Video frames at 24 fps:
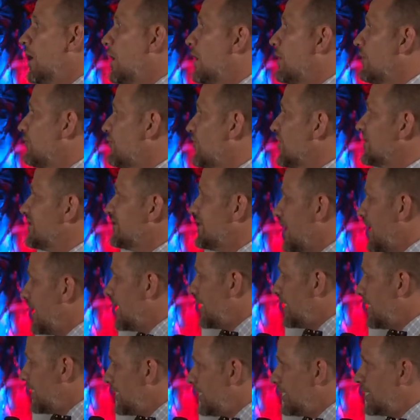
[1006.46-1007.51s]
of the
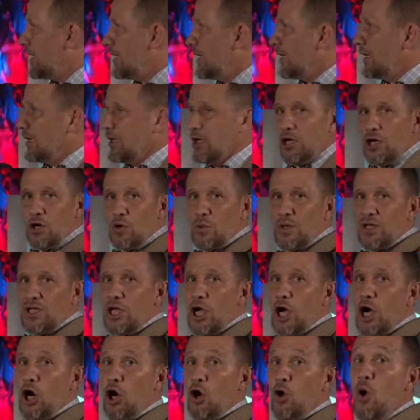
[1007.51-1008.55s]
day. Here we
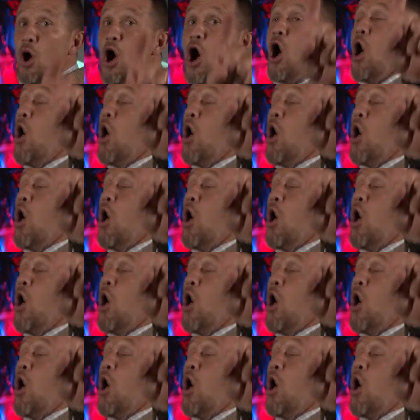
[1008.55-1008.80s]
go.